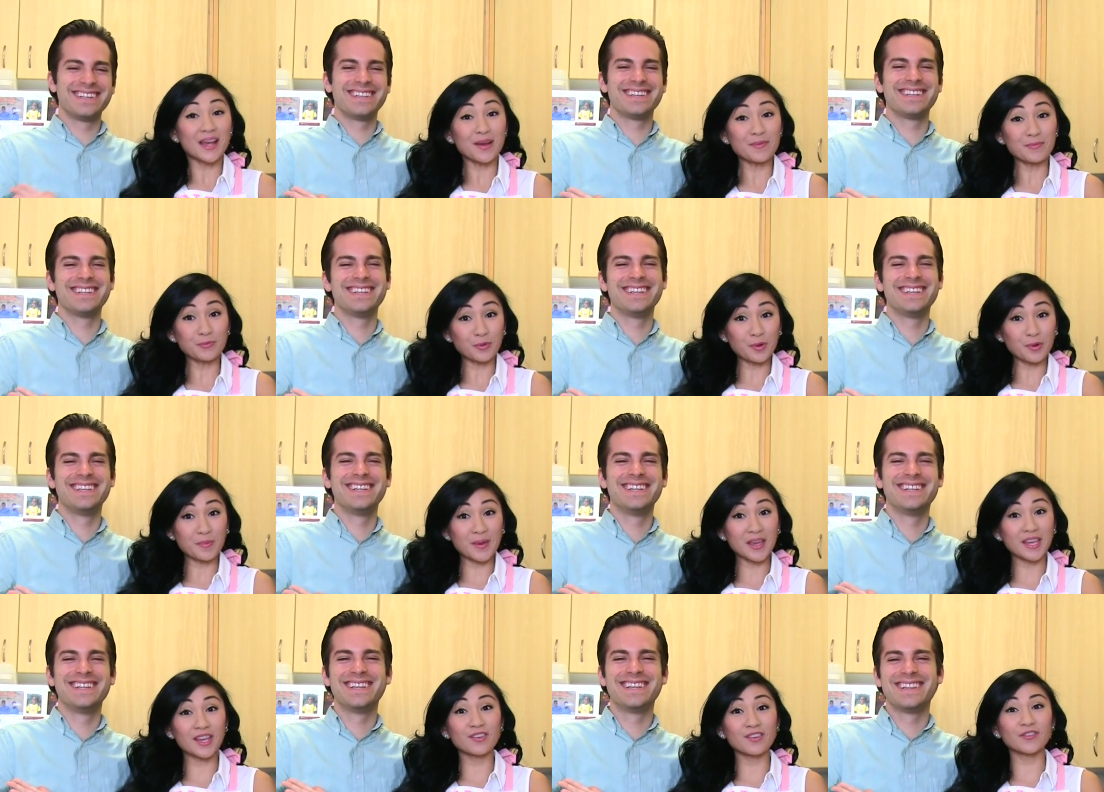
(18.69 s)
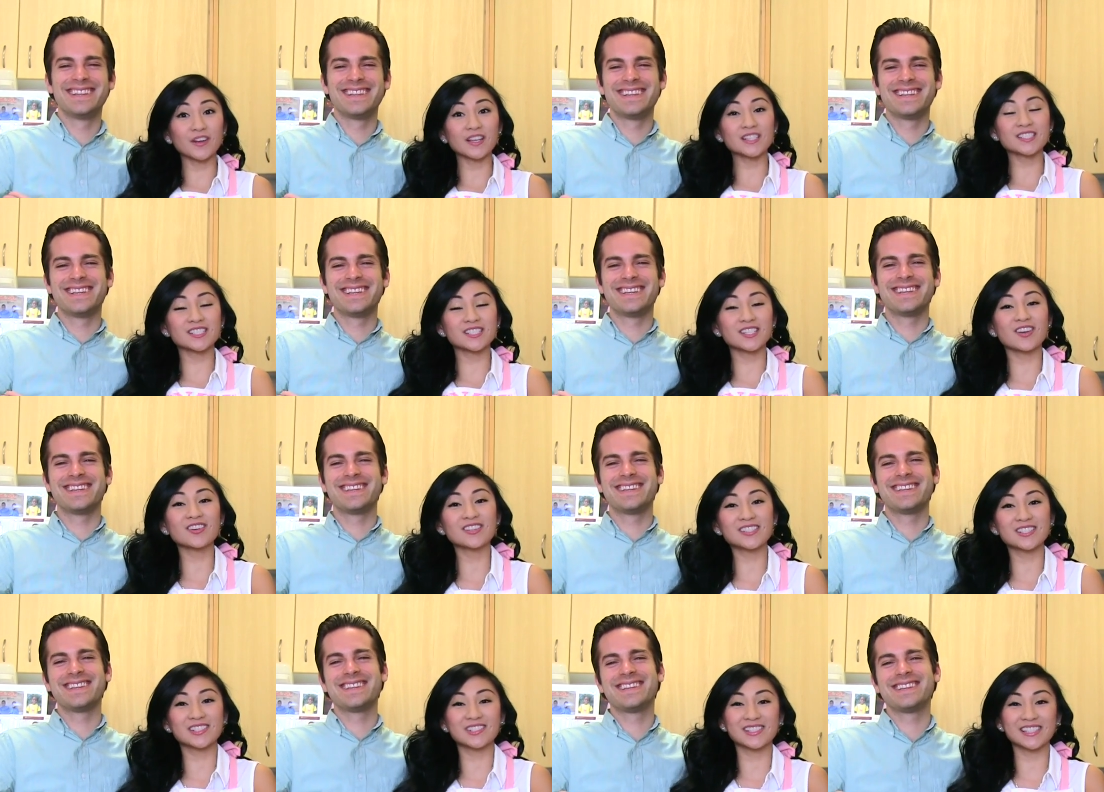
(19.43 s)
Speaker 1: yep, we're making French toast,
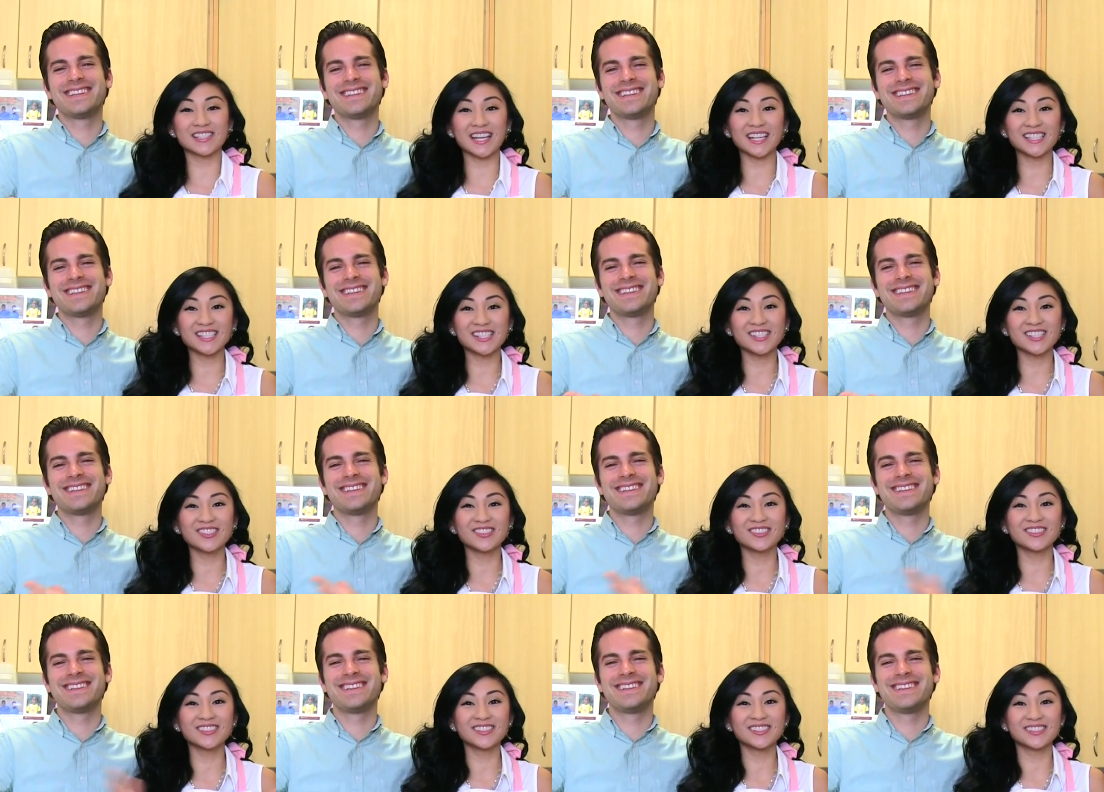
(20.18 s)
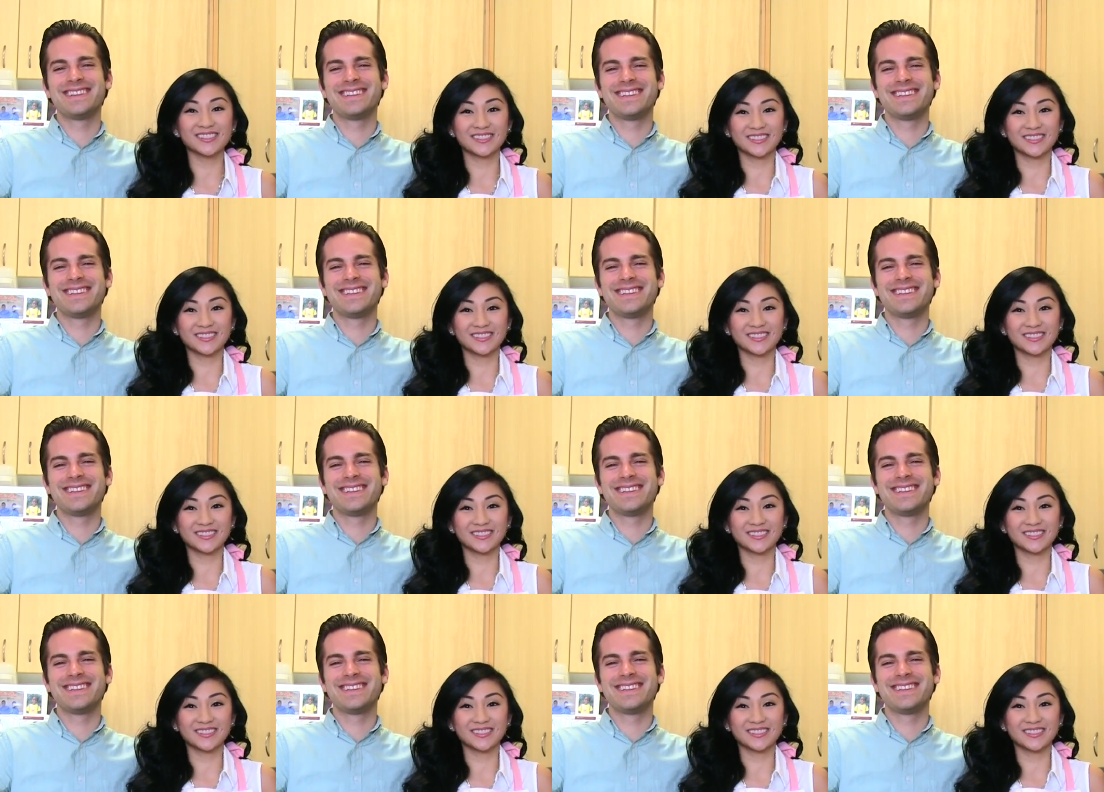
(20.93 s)
so stay tuned.